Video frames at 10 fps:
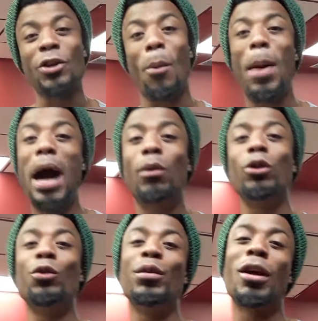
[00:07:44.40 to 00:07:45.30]
your power,
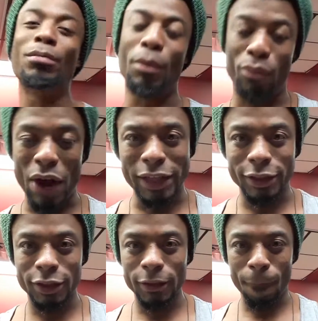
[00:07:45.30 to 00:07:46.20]
you become
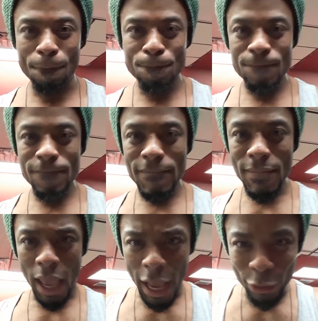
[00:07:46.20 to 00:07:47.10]
depressed
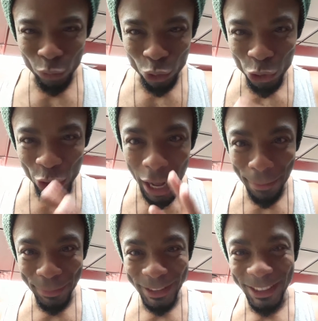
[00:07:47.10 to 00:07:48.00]
and you
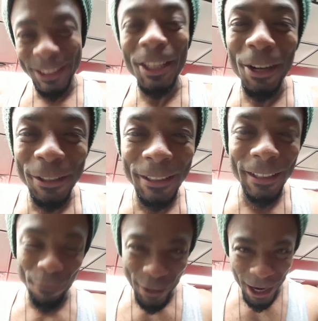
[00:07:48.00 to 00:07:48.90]
stop this journey of